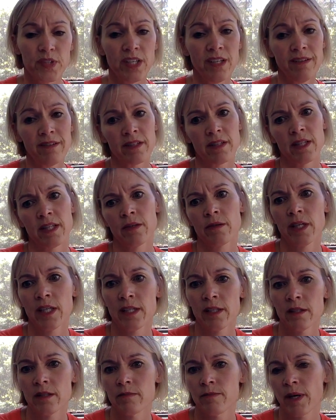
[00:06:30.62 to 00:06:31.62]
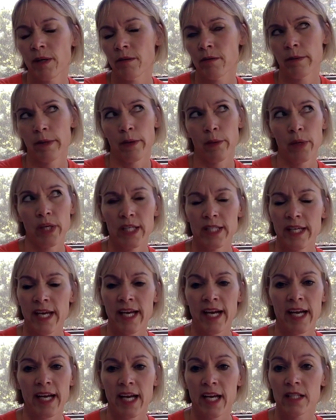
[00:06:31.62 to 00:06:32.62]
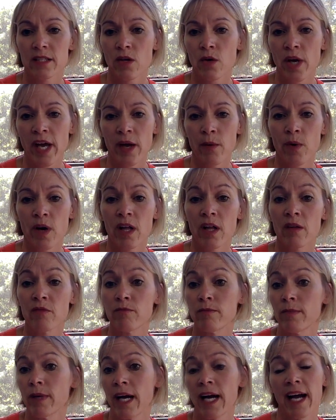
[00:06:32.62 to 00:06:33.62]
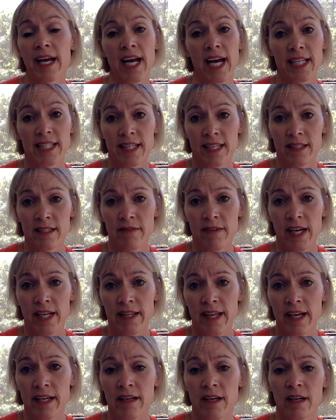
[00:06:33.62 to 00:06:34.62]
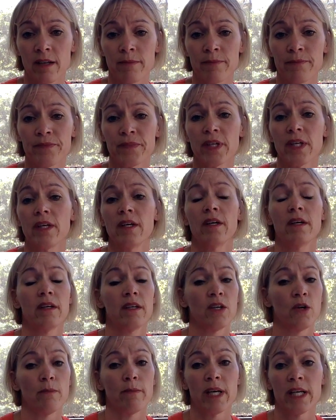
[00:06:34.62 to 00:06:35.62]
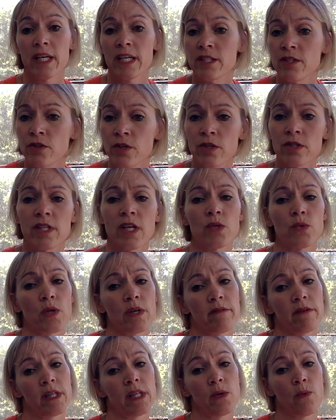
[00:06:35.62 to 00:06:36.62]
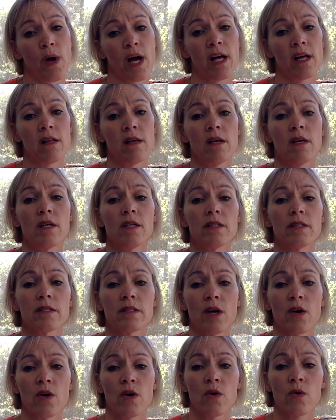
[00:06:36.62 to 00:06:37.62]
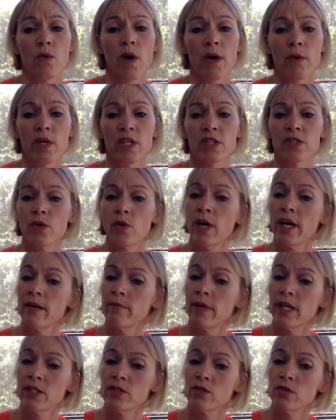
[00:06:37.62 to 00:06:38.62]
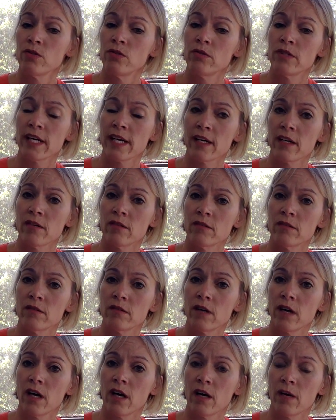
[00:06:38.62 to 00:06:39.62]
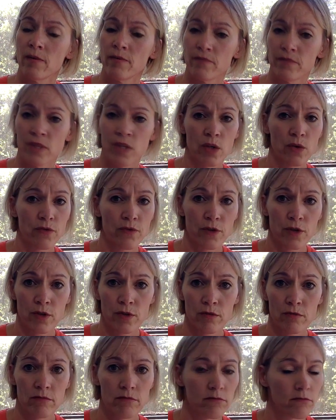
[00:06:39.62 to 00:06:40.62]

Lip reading: Or they're like, well, probably a weekday, I guess. Okay, well, I tend to find that Mondays and Thursdays work really well. So why don't we just go ahead and pencil you down, for,